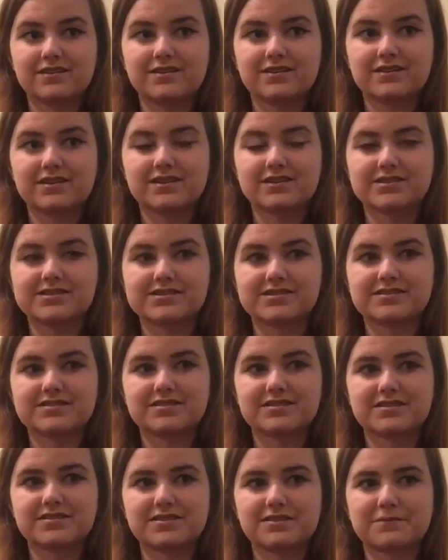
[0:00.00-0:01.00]
because
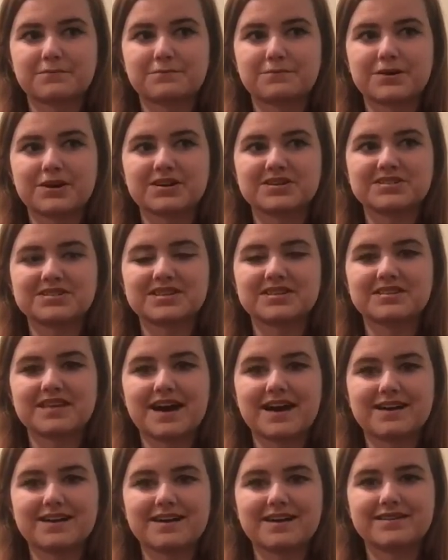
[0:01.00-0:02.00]
the person
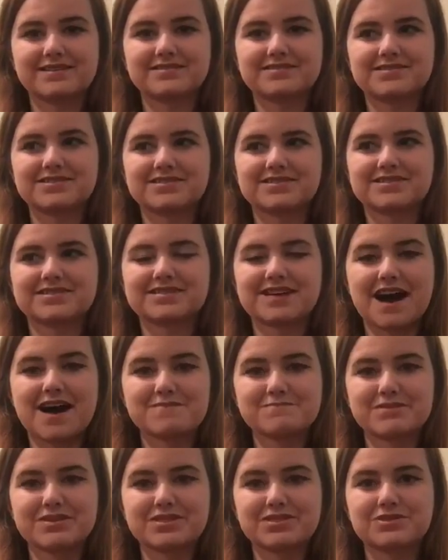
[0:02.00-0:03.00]
that had just
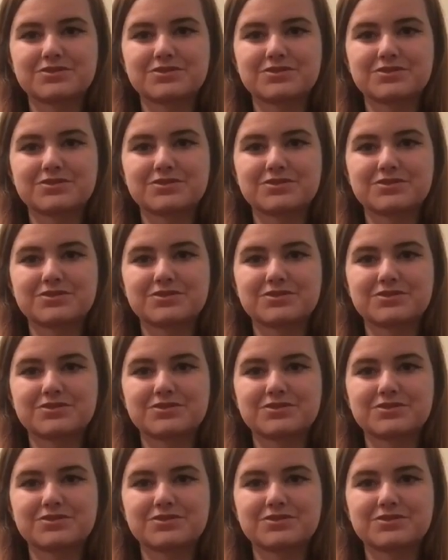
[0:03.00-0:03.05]
got me